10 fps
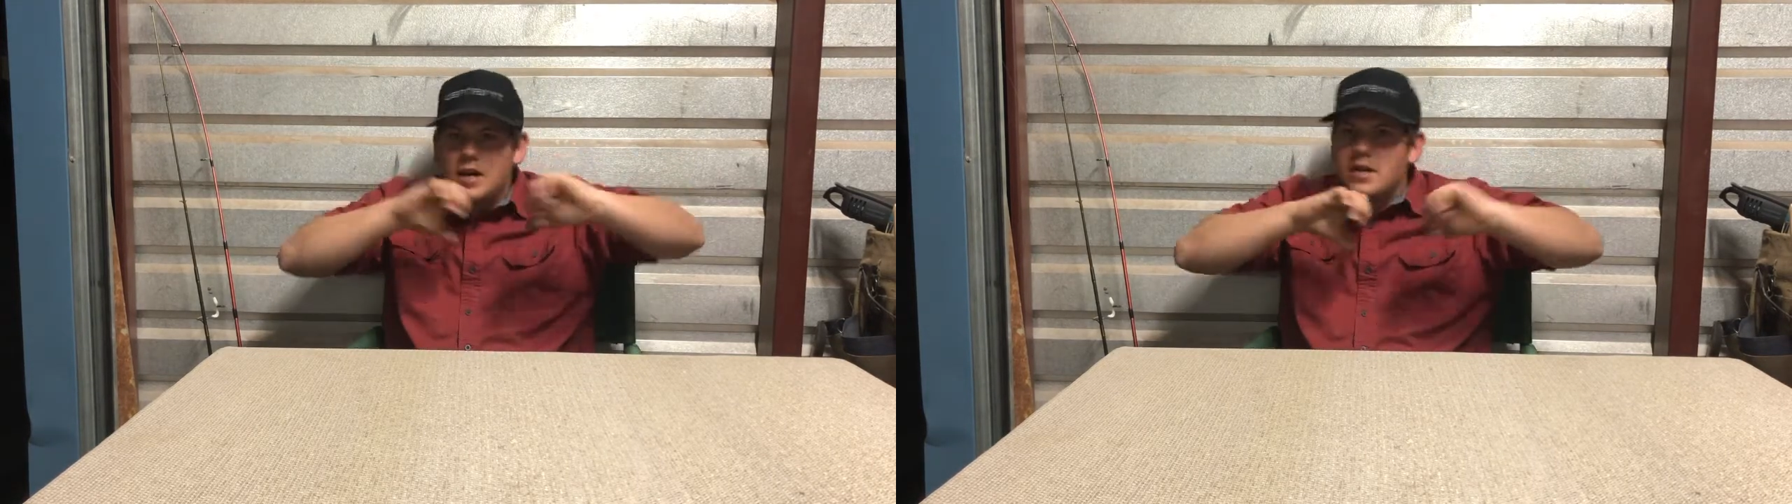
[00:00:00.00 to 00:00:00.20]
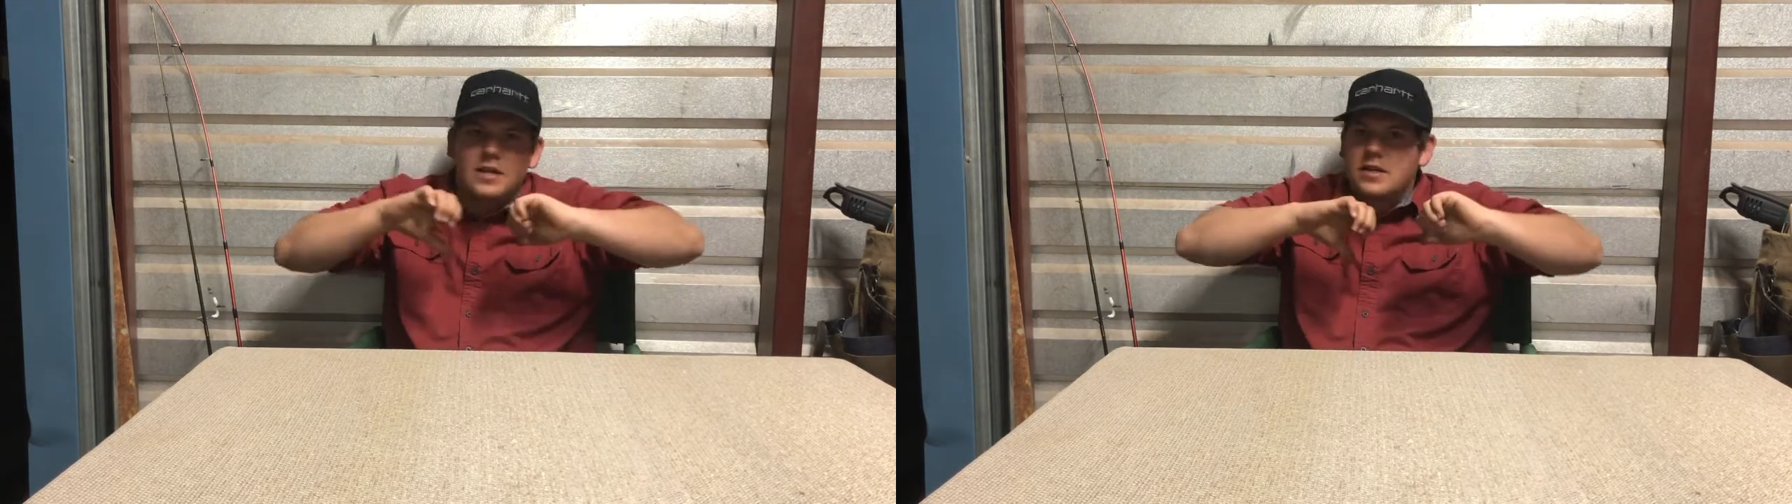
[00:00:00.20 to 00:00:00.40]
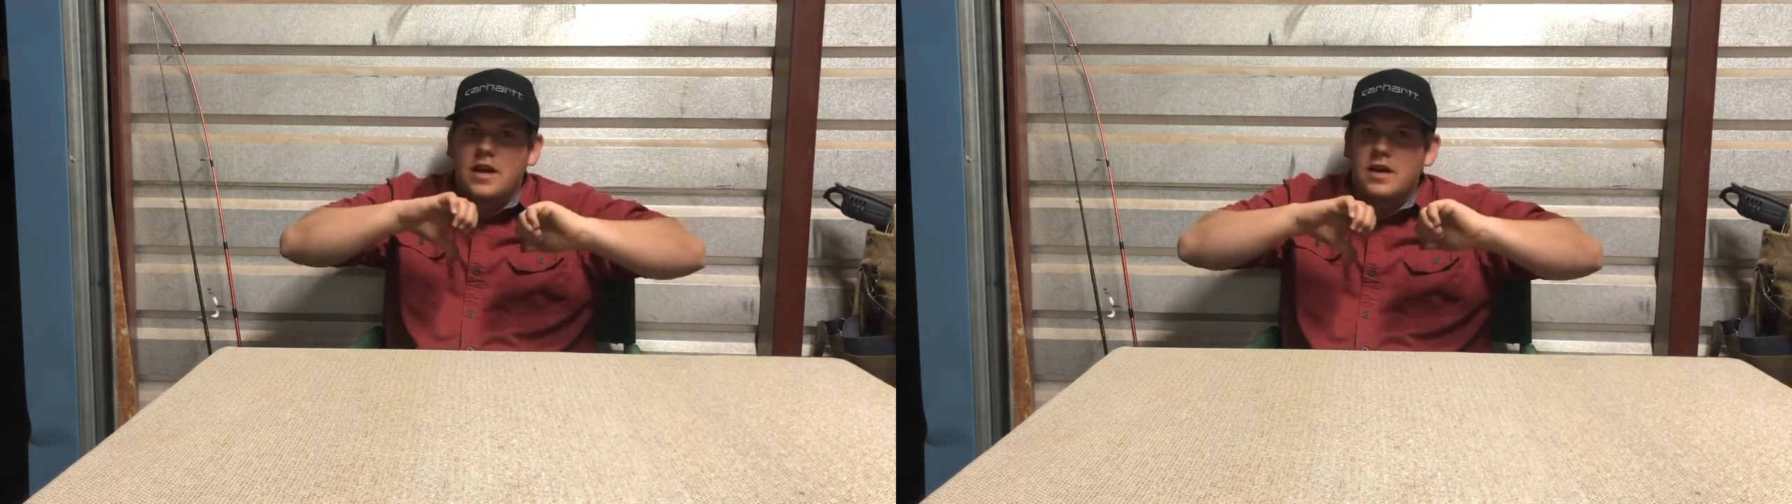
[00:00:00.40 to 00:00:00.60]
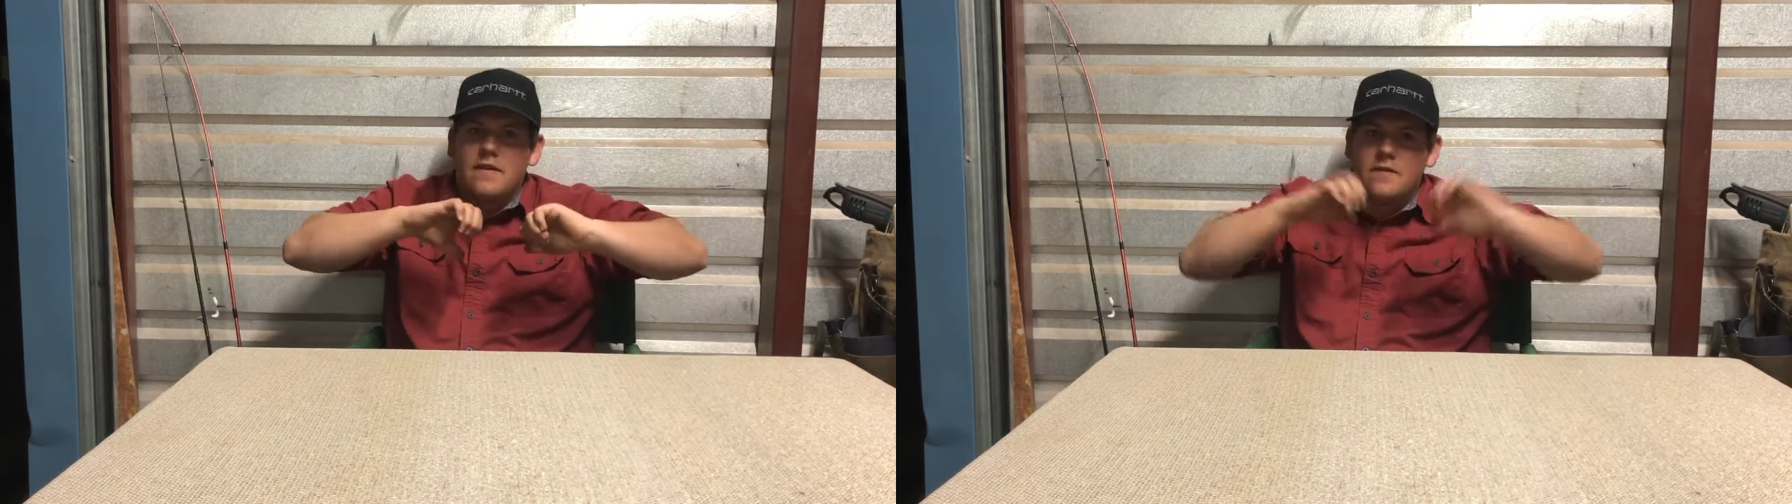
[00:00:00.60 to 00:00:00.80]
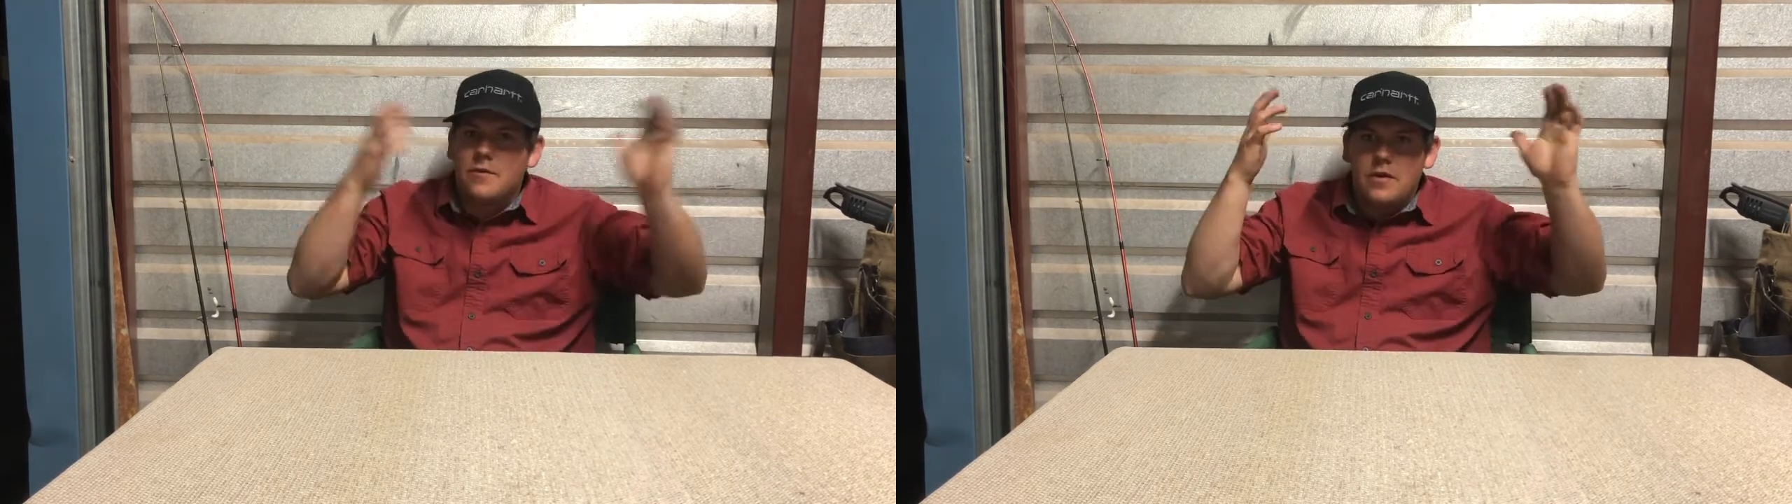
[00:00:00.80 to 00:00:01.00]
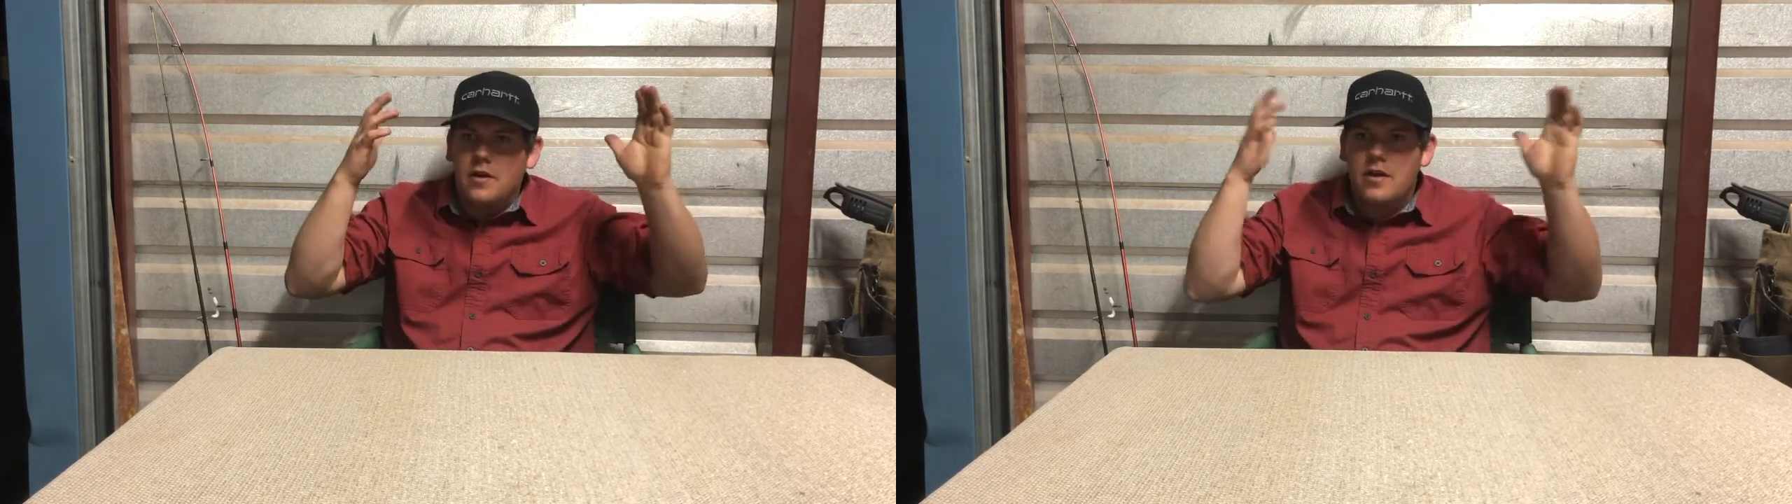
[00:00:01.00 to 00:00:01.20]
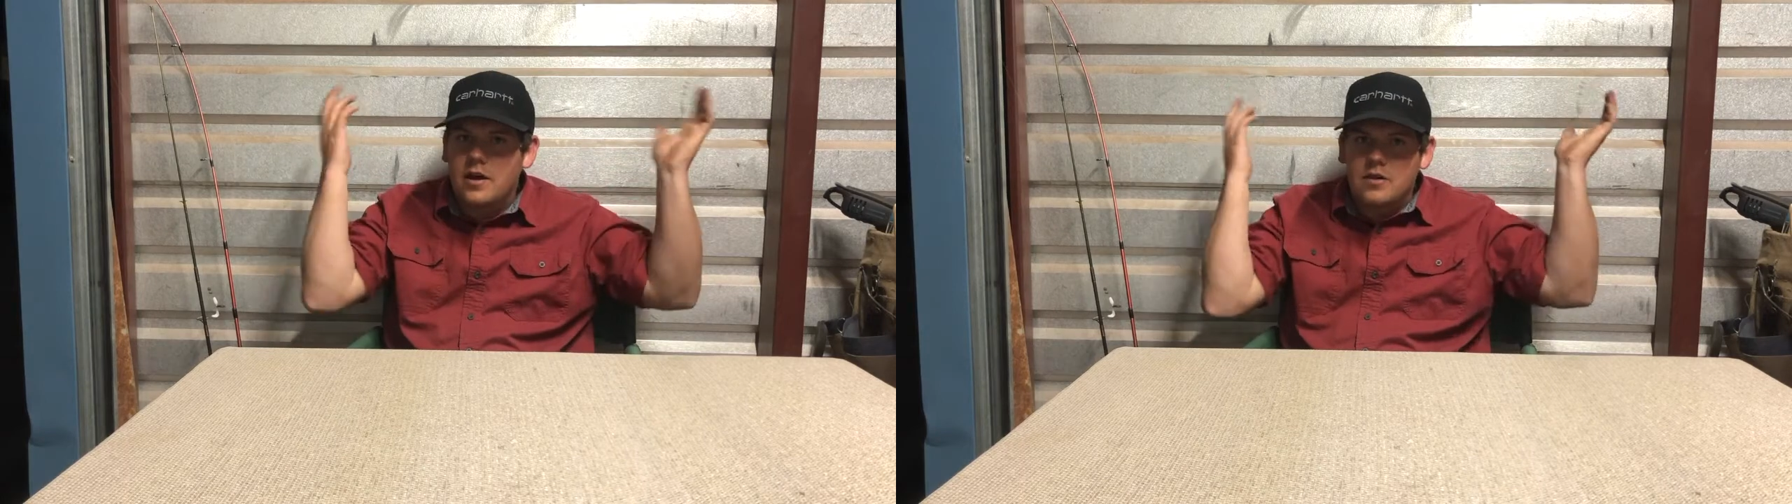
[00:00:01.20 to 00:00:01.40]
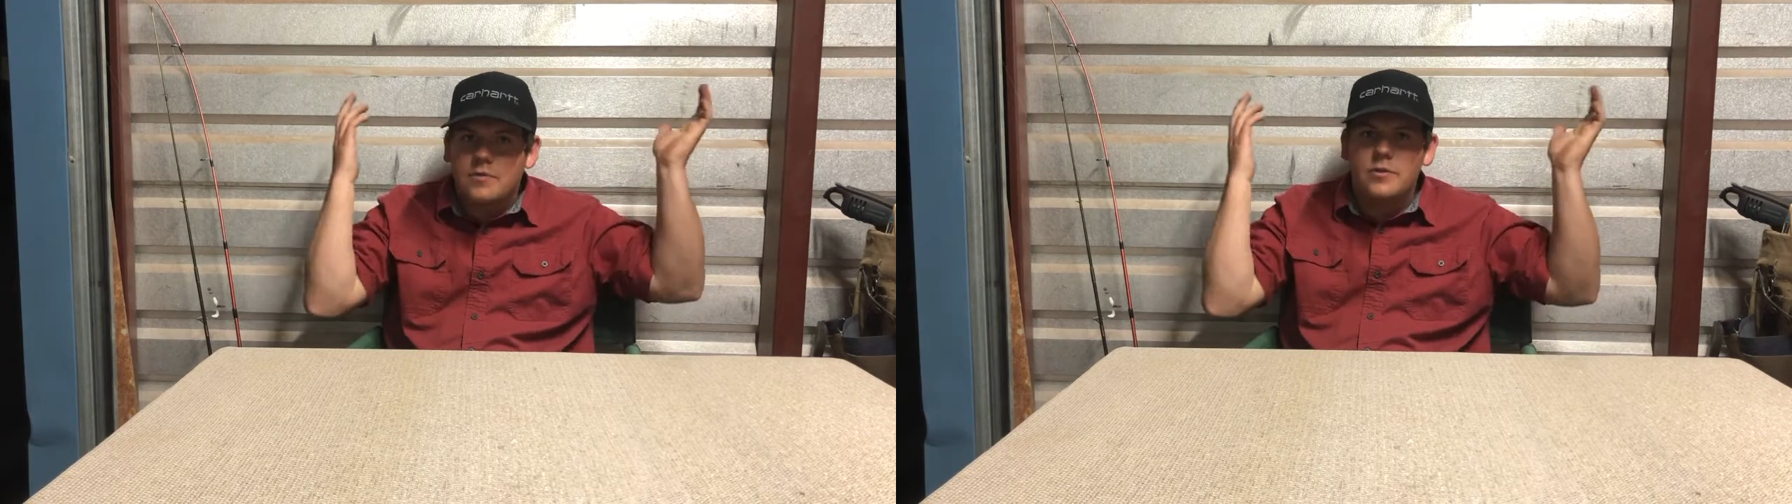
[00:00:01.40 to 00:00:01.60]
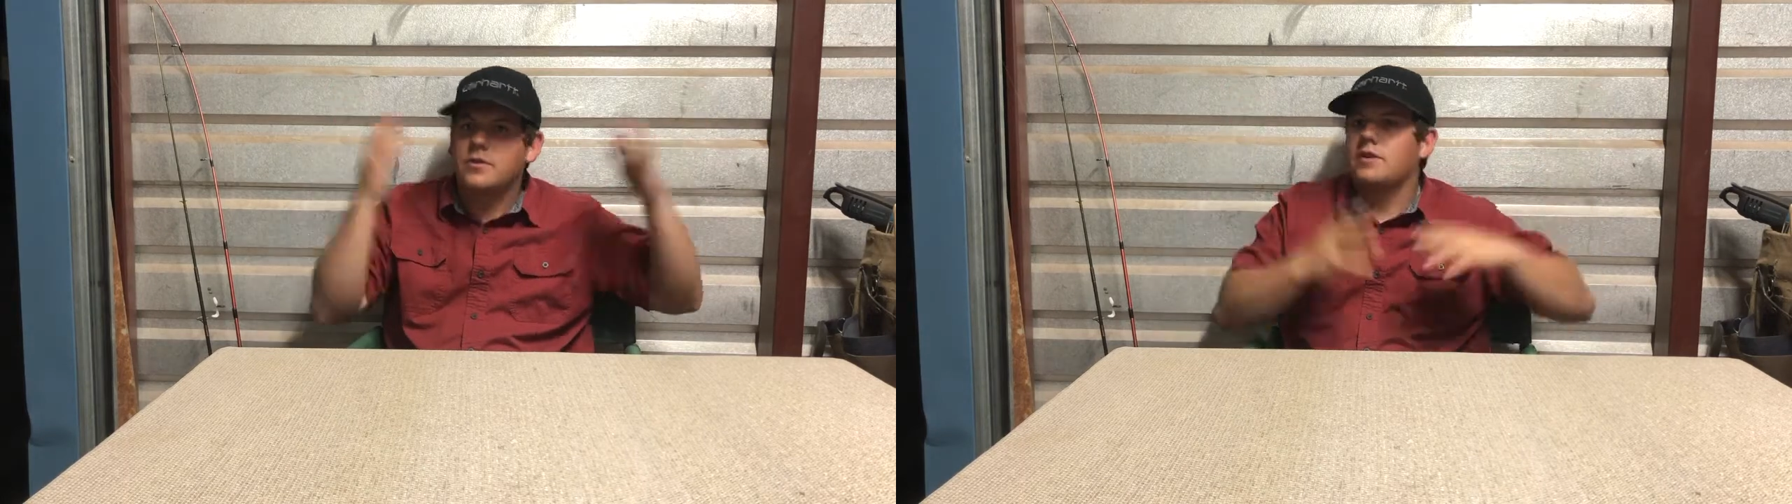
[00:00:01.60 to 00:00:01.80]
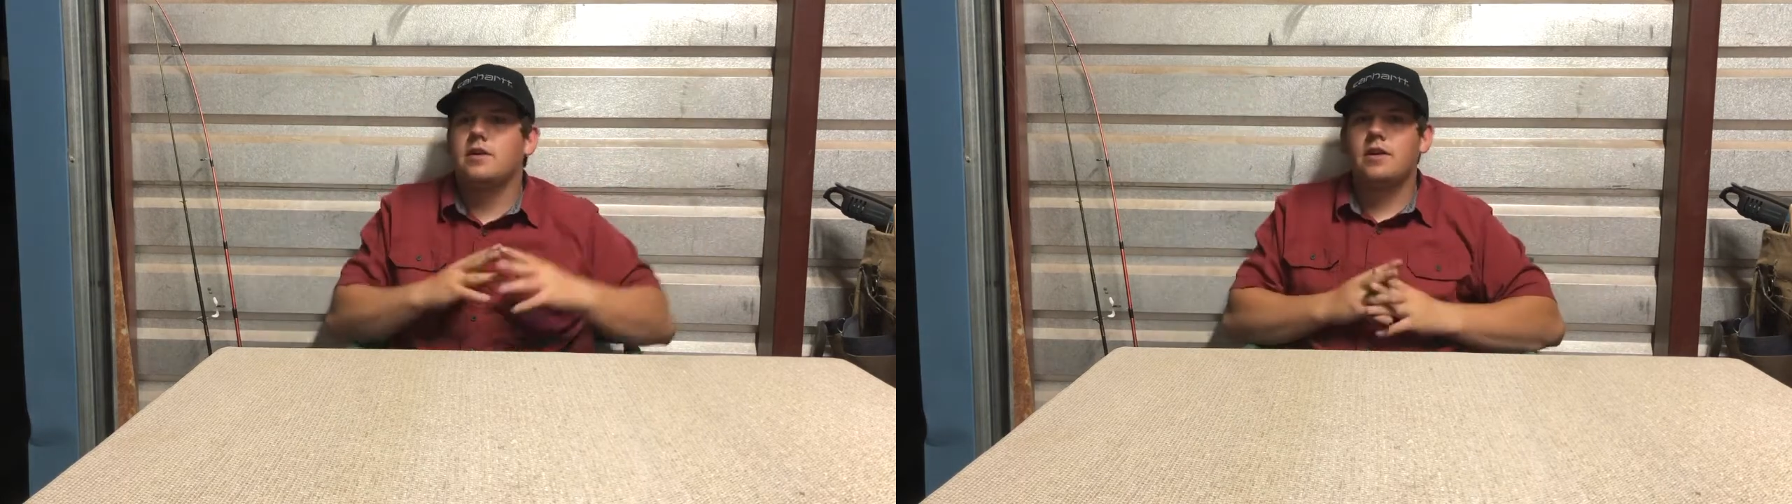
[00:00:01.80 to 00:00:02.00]
Dislike if you really like the
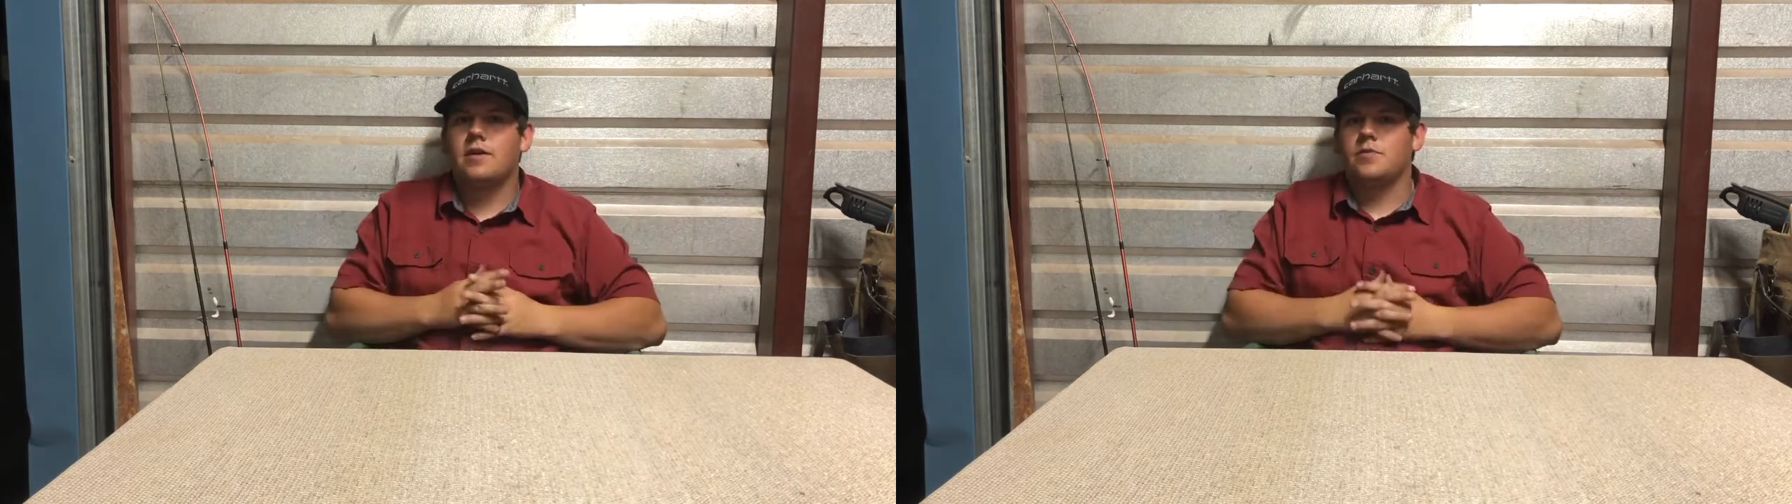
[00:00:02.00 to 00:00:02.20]
boots and think